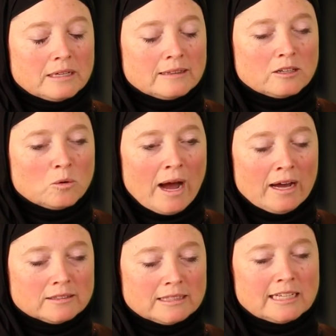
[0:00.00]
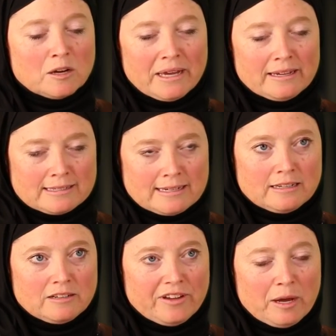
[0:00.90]
a little while to tell my
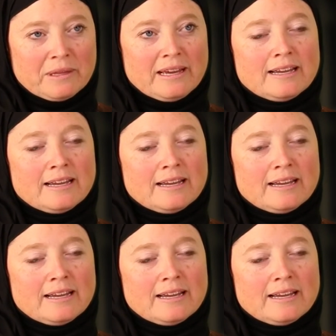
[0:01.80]
extended family.